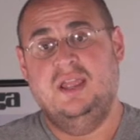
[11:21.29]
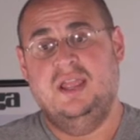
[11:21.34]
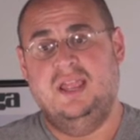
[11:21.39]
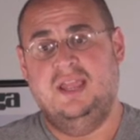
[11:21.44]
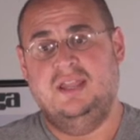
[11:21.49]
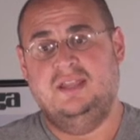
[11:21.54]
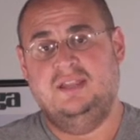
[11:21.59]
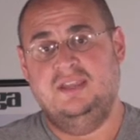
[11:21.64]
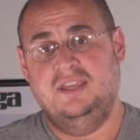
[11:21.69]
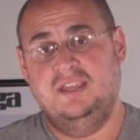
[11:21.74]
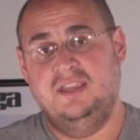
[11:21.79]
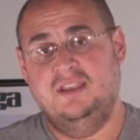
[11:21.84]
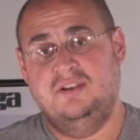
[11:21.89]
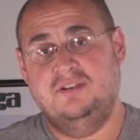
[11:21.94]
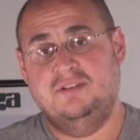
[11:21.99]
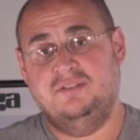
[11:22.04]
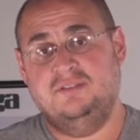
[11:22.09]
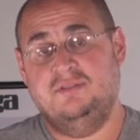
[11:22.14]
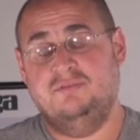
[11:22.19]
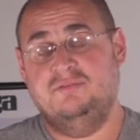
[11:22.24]
and
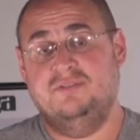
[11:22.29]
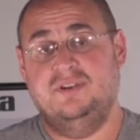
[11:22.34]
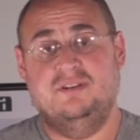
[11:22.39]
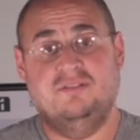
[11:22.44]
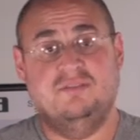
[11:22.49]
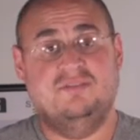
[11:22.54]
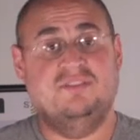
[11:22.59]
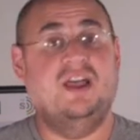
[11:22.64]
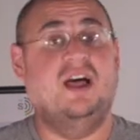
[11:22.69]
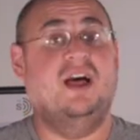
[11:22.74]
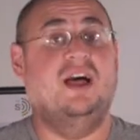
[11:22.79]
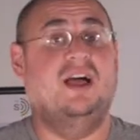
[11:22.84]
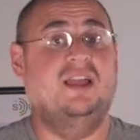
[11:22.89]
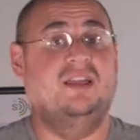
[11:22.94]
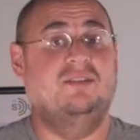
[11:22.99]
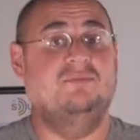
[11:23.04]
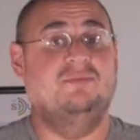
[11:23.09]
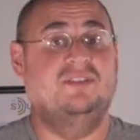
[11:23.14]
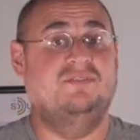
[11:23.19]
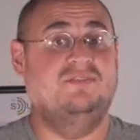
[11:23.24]
near to real
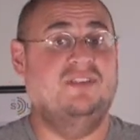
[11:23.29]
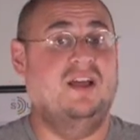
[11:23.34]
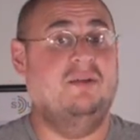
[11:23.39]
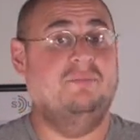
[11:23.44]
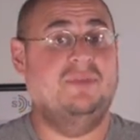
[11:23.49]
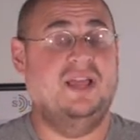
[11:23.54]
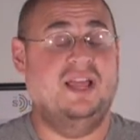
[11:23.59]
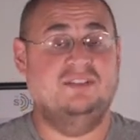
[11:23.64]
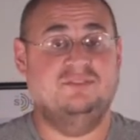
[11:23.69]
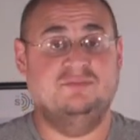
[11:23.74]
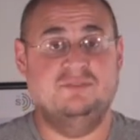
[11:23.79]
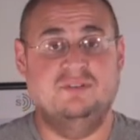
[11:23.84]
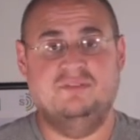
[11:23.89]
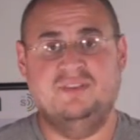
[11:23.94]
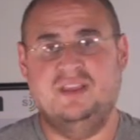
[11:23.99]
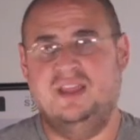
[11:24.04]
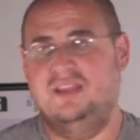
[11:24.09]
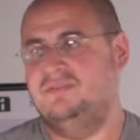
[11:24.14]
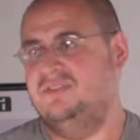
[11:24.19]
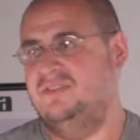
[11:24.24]
time, if not past real
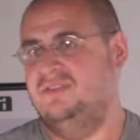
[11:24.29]
time.